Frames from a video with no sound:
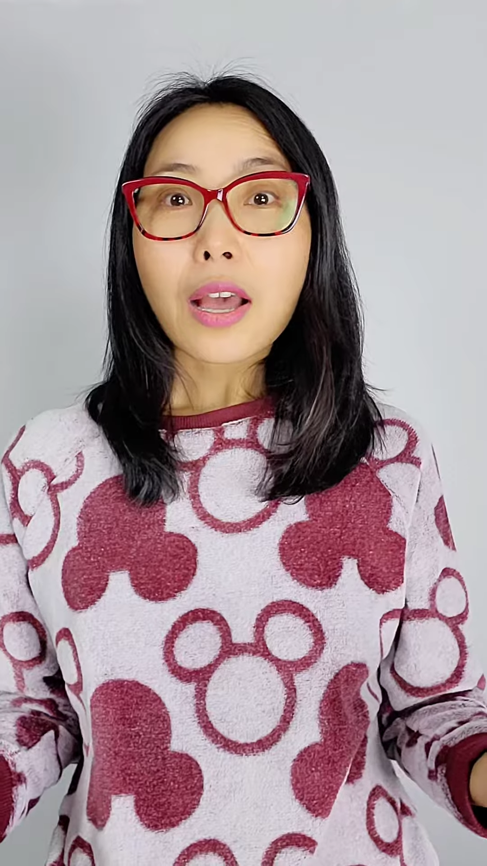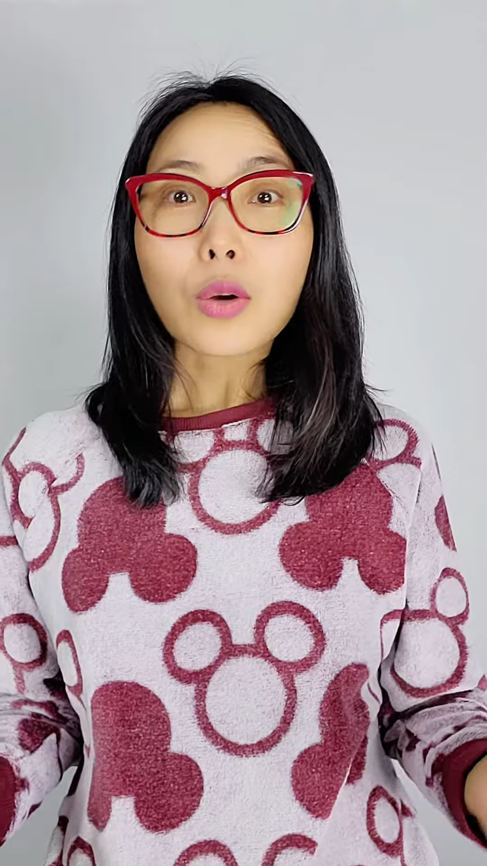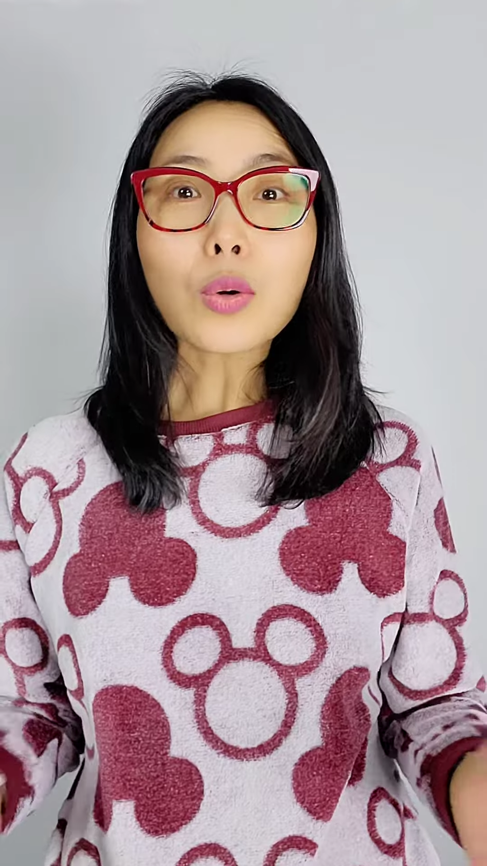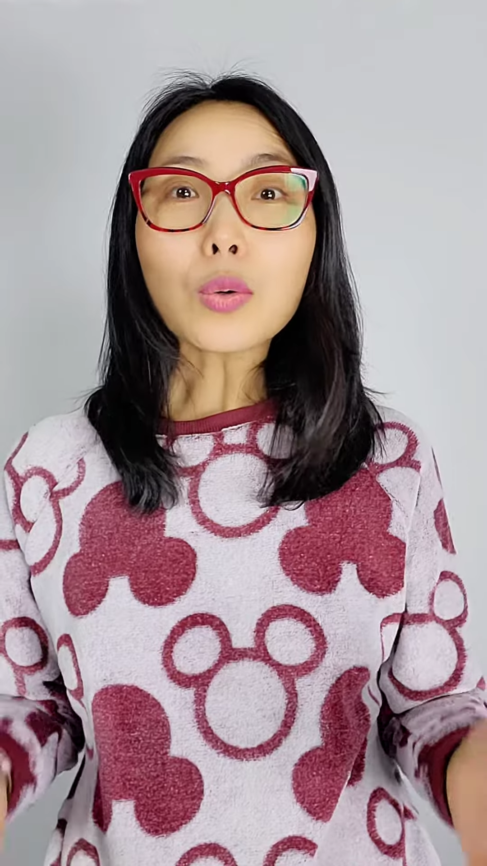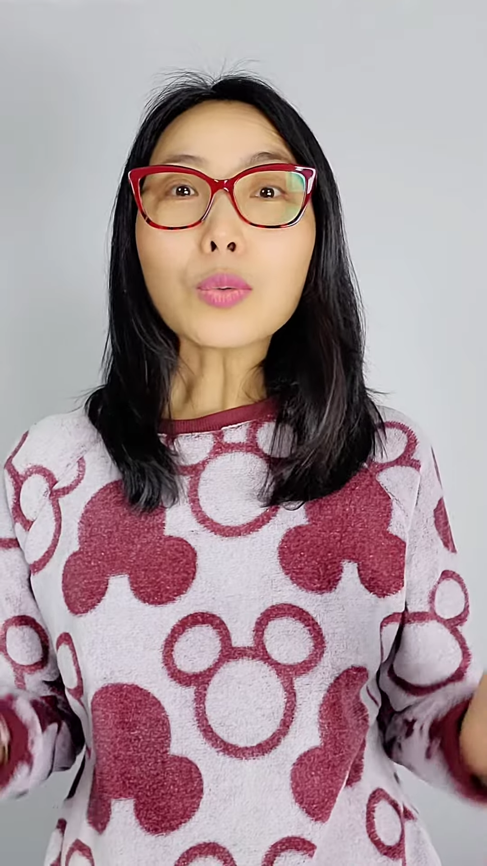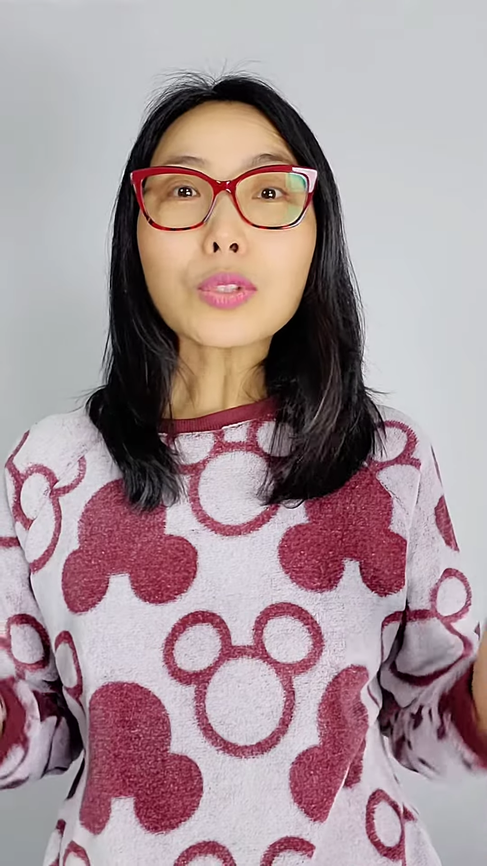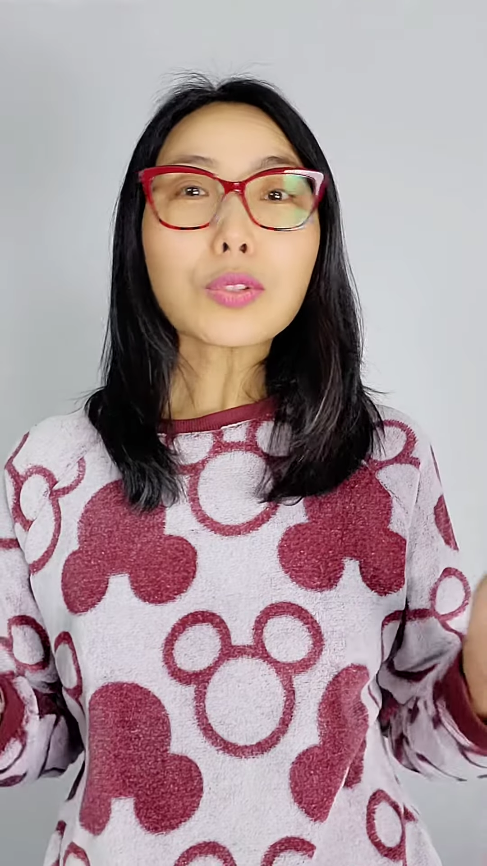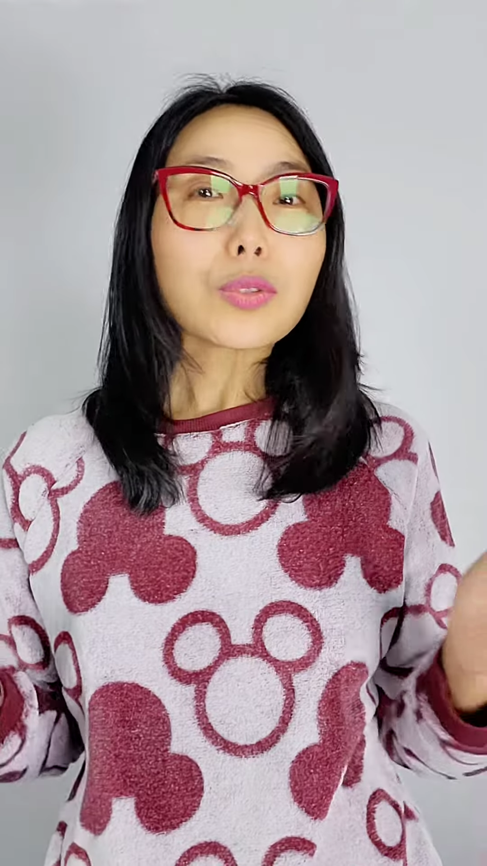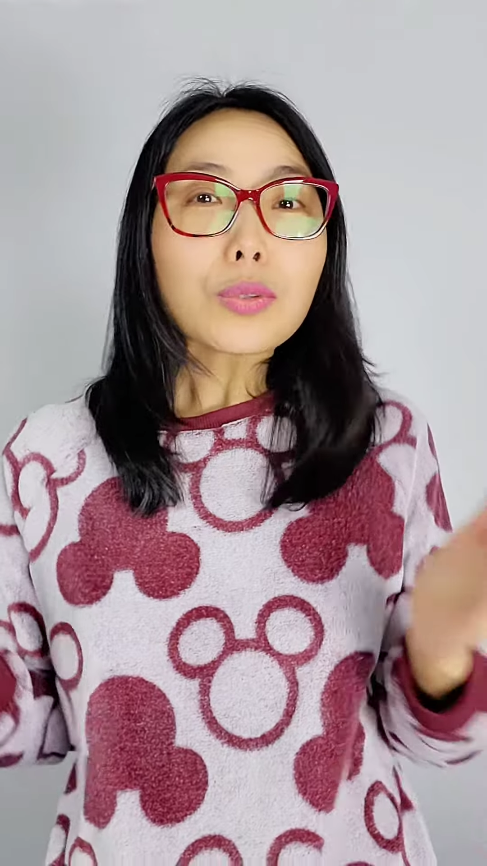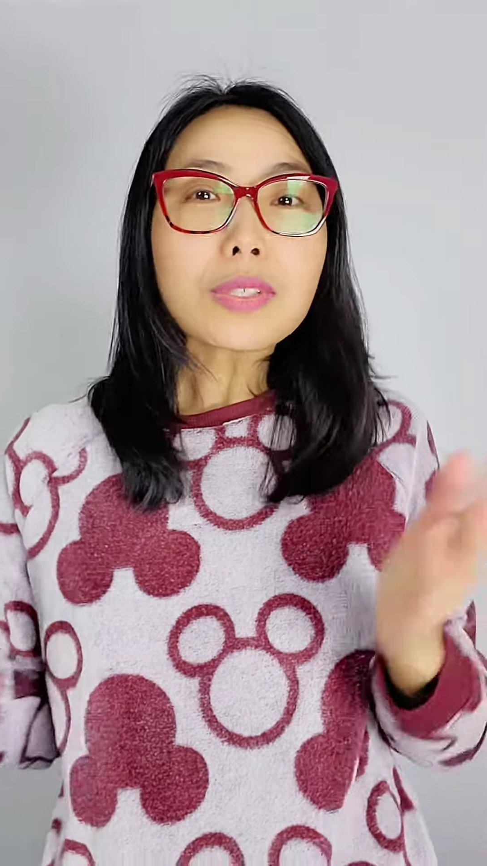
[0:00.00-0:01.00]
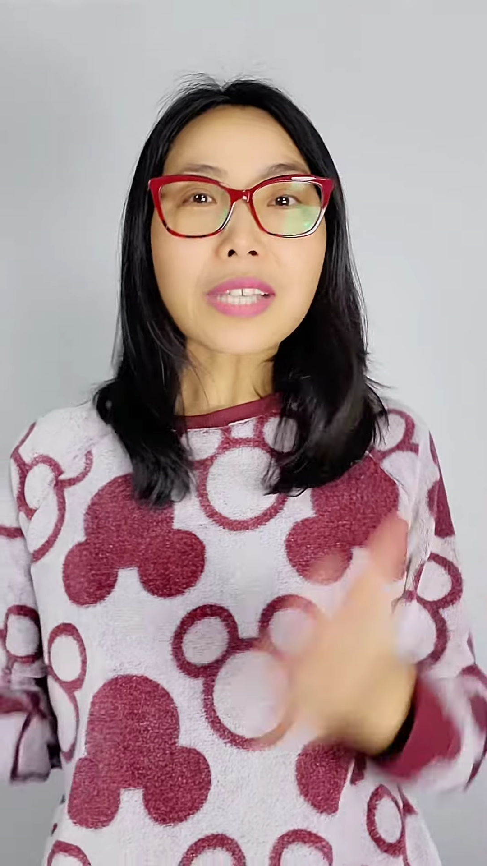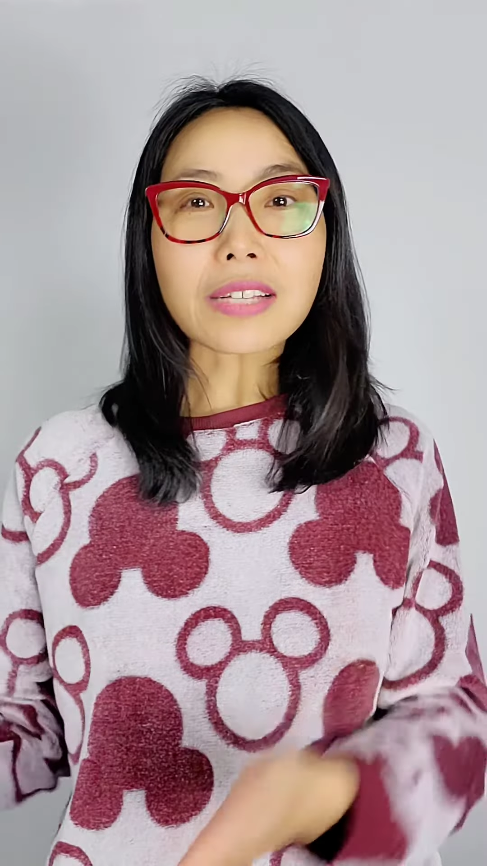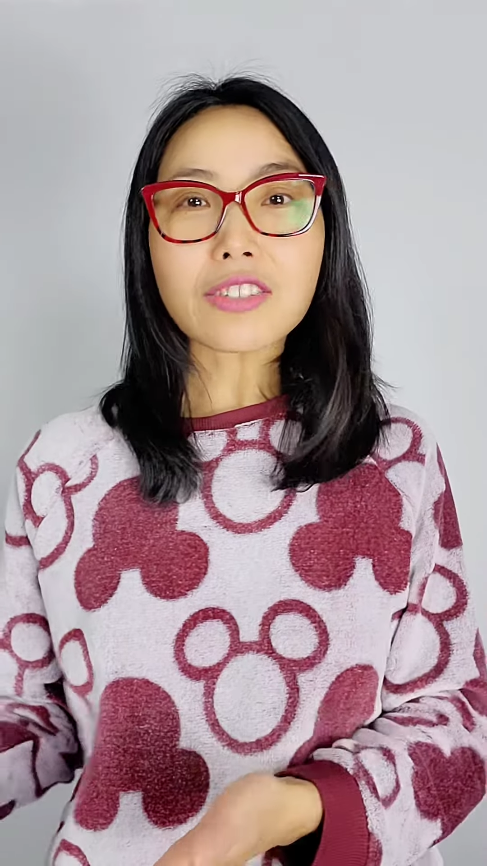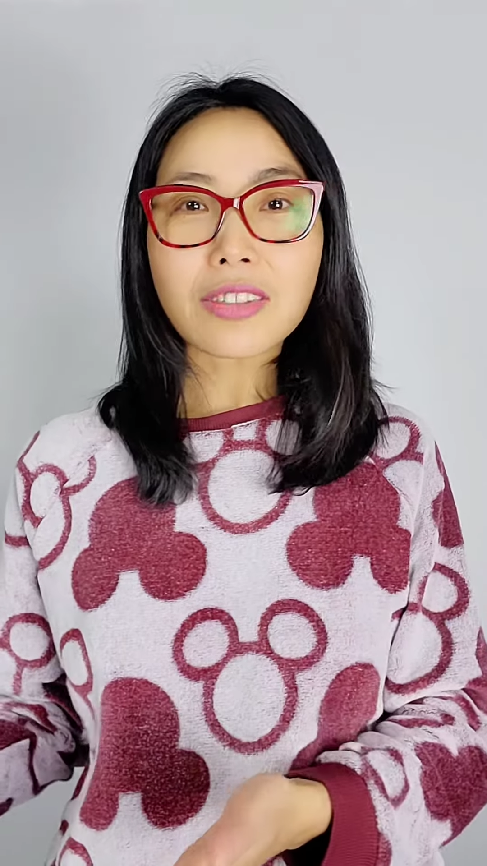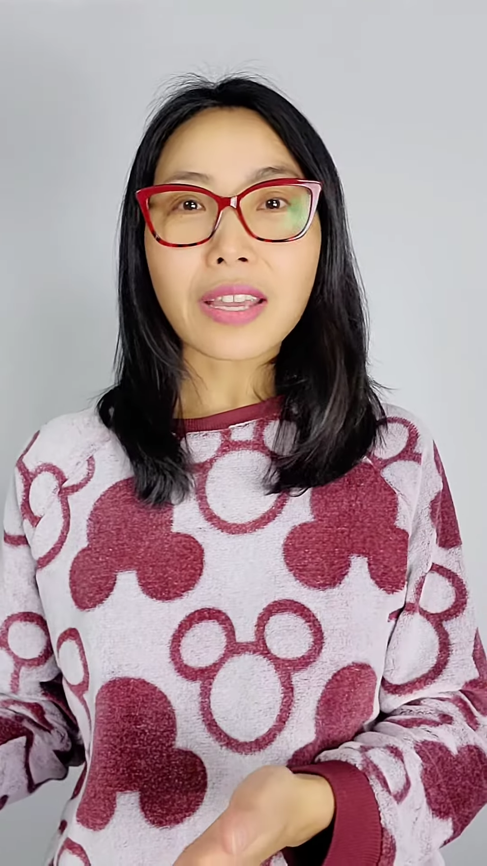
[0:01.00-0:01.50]
Who would do
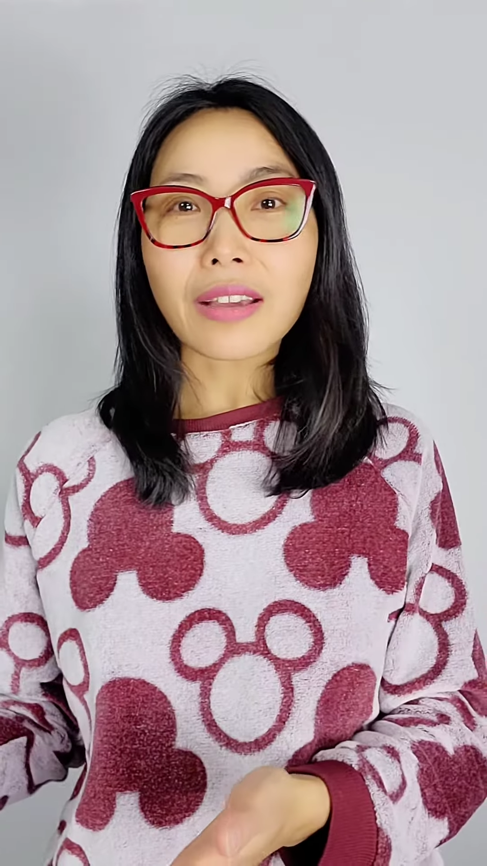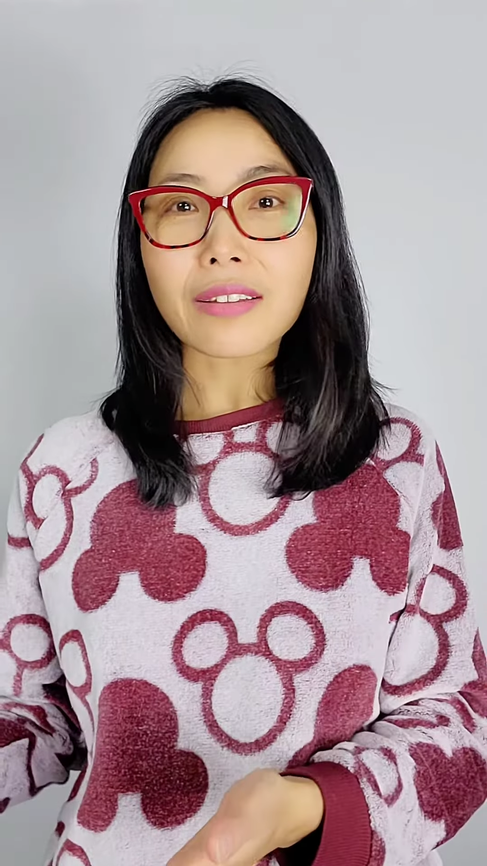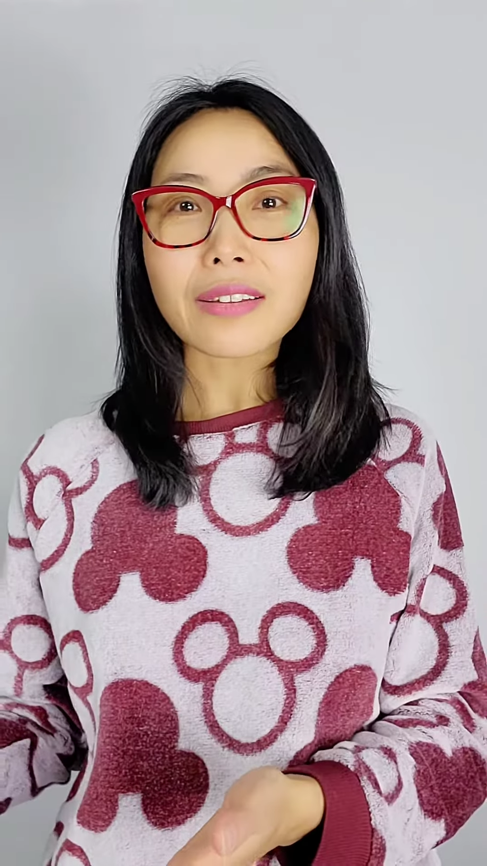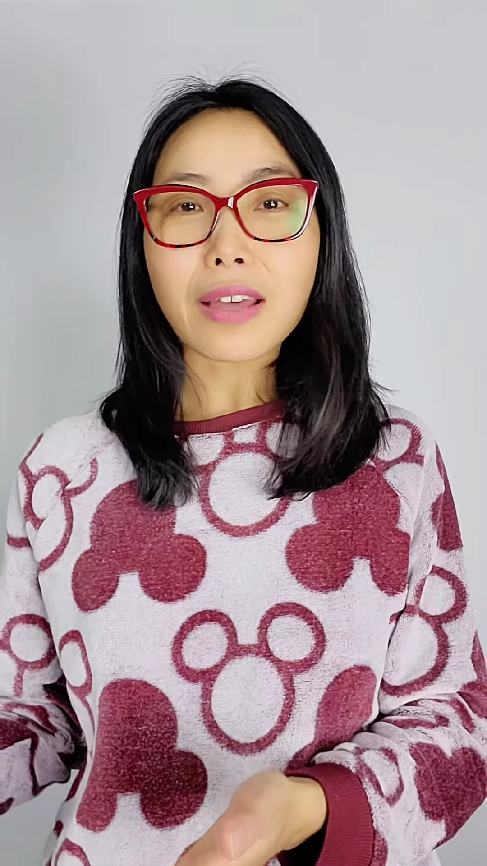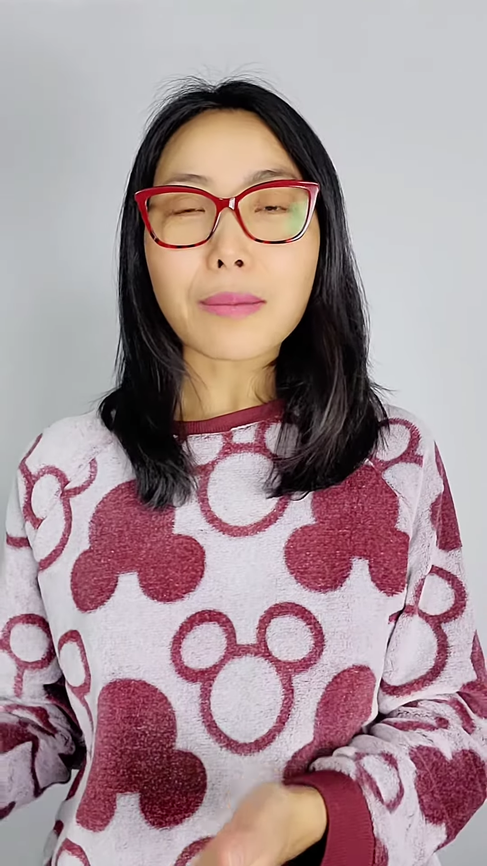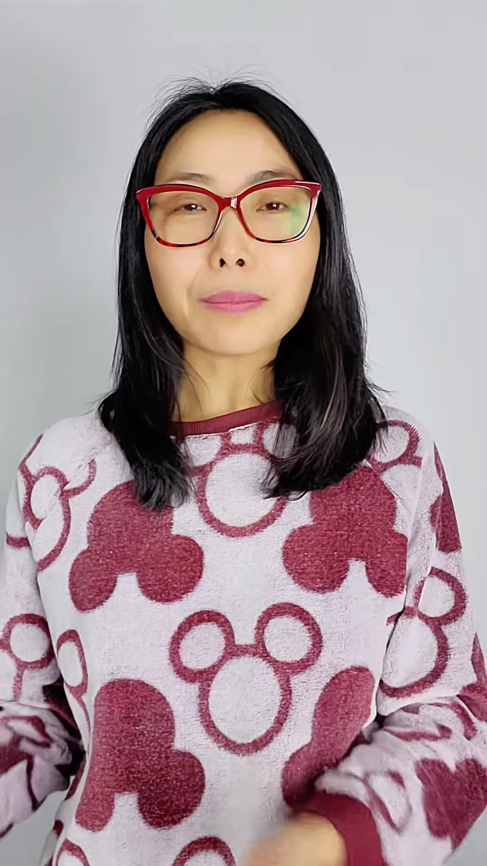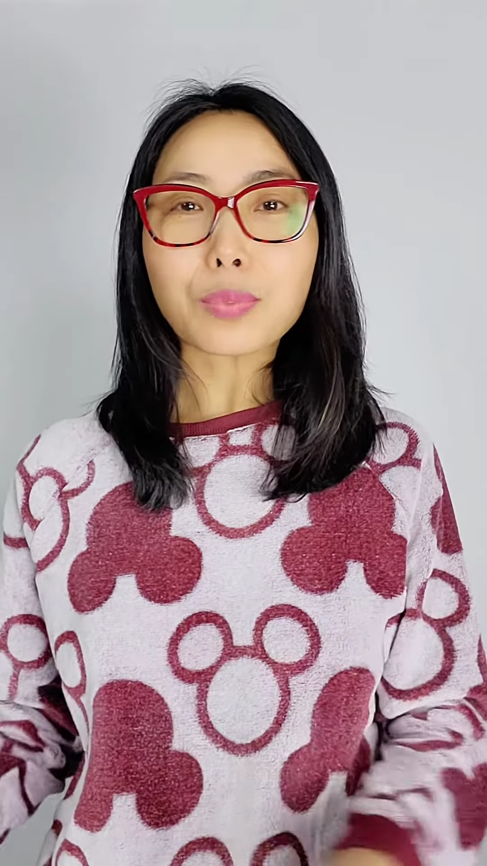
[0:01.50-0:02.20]
such a thing other than